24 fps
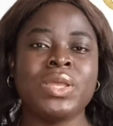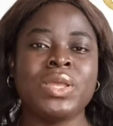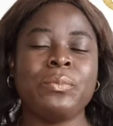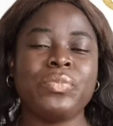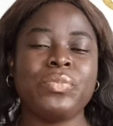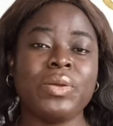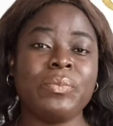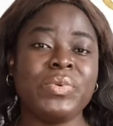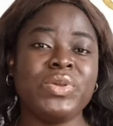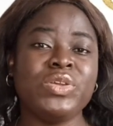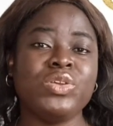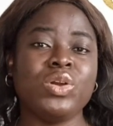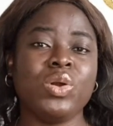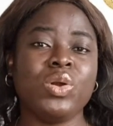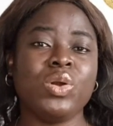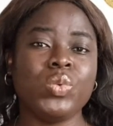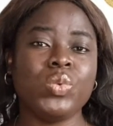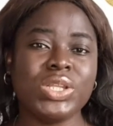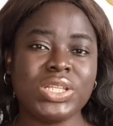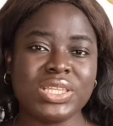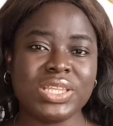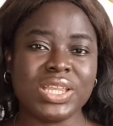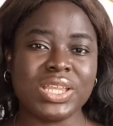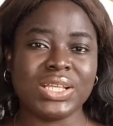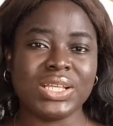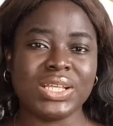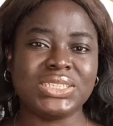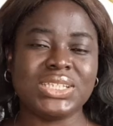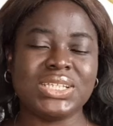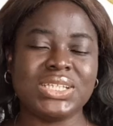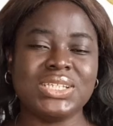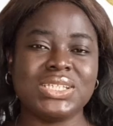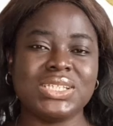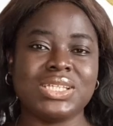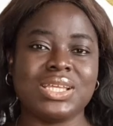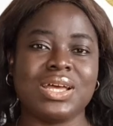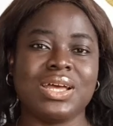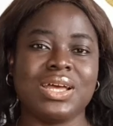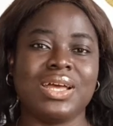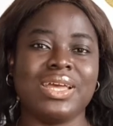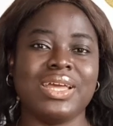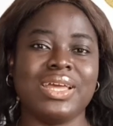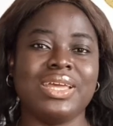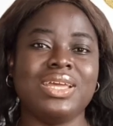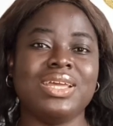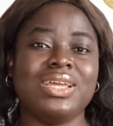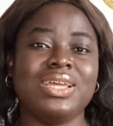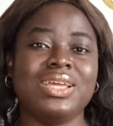Prepping your witness is a
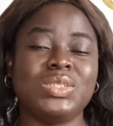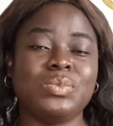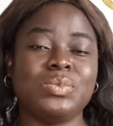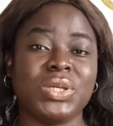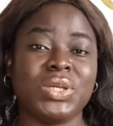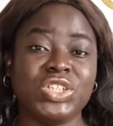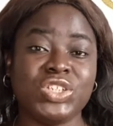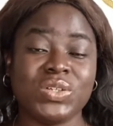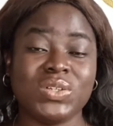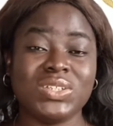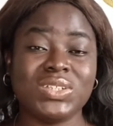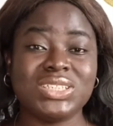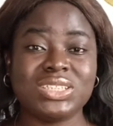special